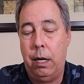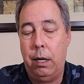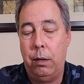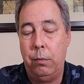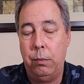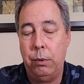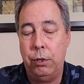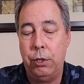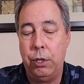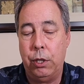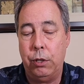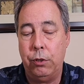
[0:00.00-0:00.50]

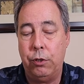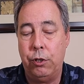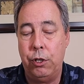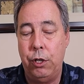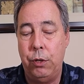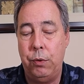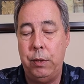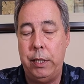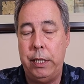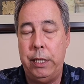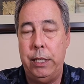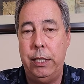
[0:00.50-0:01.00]
which I'll
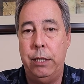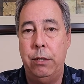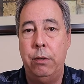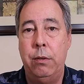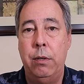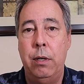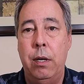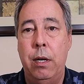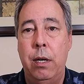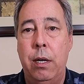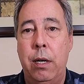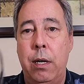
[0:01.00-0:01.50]
show here.
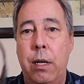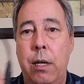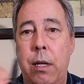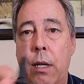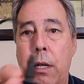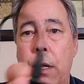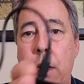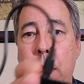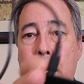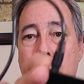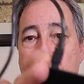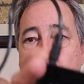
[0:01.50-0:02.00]

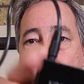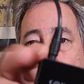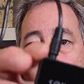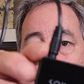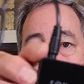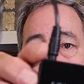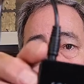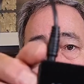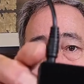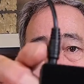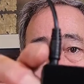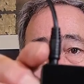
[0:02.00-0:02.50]

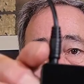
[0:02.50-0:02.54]
This is